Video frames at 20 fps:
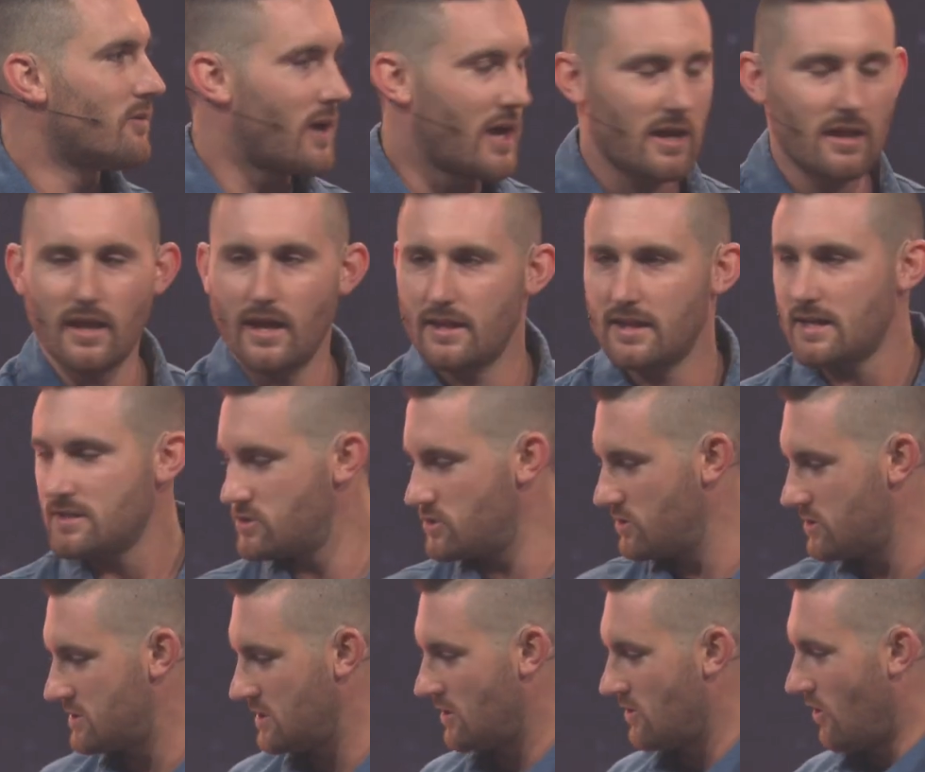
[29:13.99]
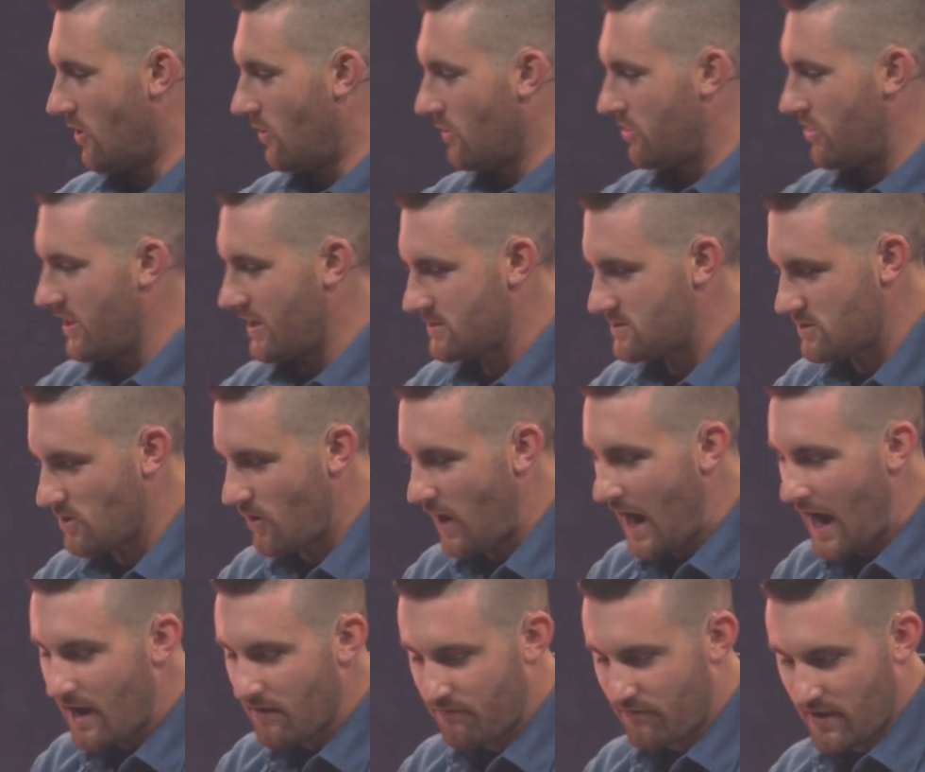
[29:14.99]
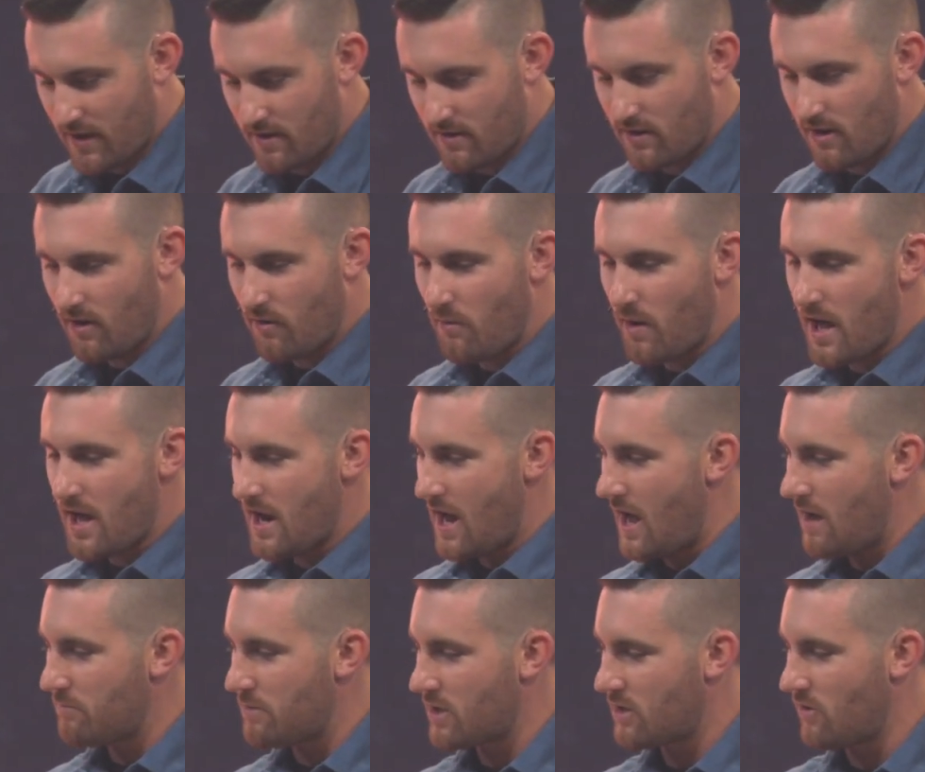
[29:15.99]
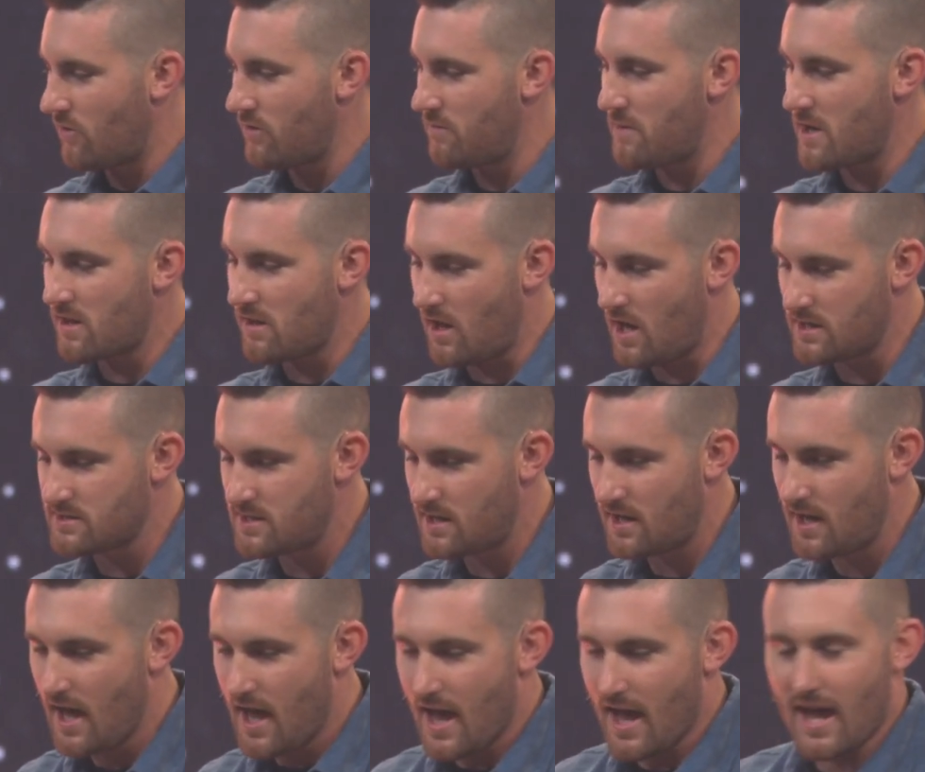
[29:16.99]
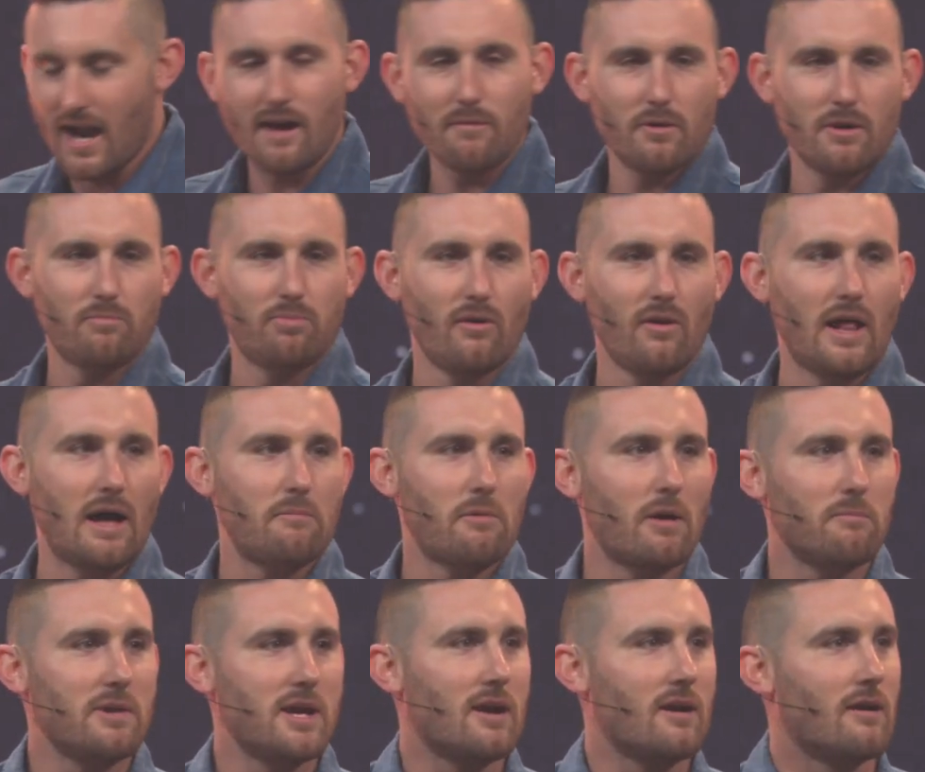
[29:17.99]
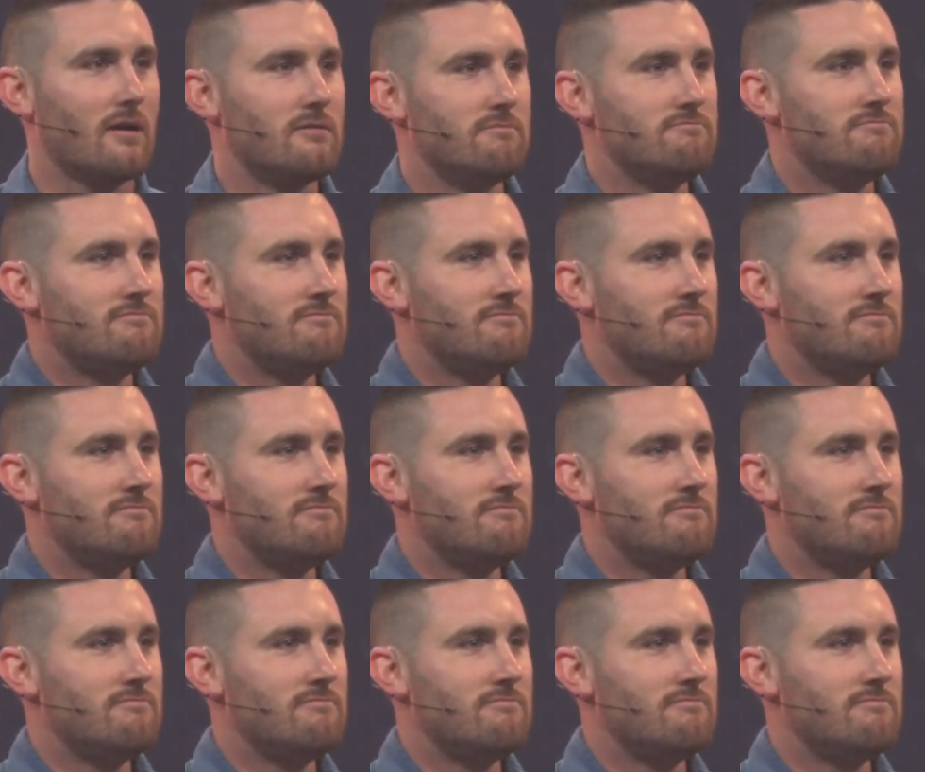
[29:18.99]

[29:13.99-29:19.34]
Right? Like that's just an old thing. So I figured, you know what? I'm gonna go into my closet and I'm gonna pull out my mirror.